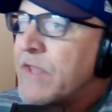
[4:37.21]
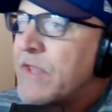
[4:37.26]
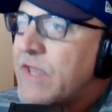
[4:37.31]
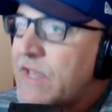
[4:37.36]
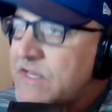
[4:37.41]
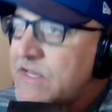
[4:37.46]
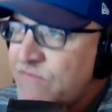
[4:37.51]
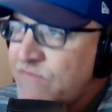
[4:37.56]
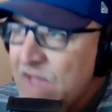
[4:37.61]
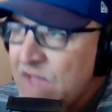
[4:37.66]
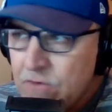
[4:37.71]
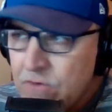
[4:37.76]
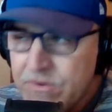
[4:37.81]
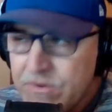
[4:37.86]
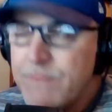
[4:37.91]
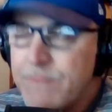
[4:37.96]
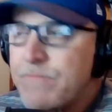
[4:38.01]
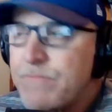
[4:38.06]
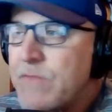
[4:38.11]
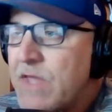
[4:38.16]
He's found
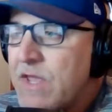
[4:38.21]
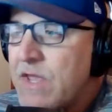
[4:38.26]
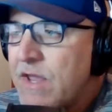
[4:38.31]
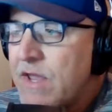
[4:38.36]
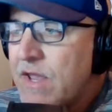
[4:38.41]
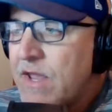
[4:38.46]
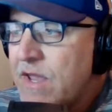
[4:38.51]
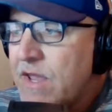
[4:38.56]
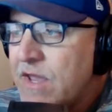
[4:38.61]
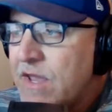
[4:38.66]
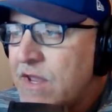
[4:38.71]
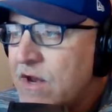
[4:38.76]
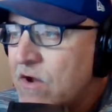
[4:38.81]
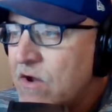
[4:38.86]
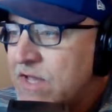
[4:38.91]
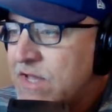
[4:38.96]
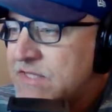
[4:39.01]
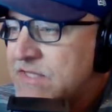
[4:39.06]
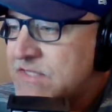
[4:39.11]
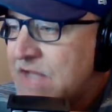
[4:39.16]
it.
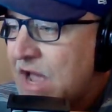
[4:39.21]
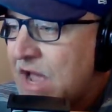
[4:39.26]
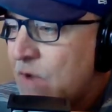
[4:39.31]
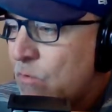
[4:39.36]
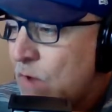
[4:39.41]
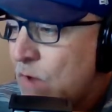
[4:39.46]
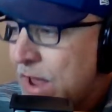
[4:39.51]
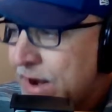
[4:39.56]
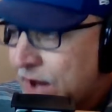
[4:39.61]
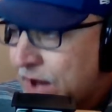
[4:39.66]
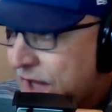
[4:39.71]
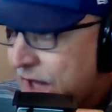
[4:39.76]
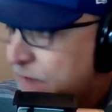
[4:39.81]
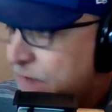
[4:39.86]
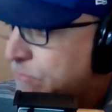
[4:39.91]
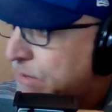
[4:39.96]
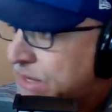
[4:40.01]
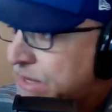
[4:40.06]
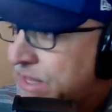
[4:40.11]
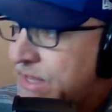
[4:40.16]
He's not red
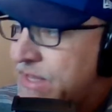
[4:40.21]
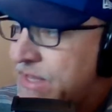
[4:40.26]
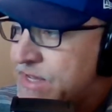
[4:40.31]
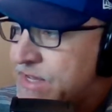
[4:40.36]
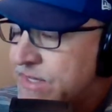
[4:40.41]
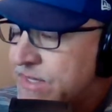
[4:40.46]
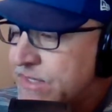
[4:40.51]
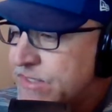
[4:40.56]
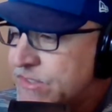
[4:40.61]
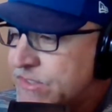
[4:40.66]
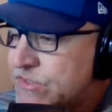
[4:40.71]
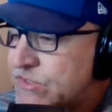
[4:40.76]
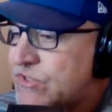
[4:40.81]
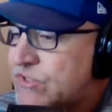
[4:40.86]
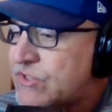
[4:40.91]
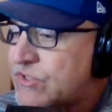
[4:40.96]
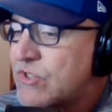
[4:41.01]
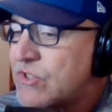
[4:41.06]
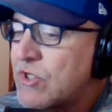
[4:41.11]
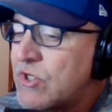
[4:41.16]
hot, but he
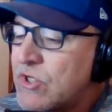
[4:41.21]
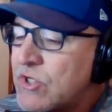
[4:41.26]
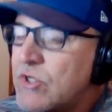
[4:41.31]
is...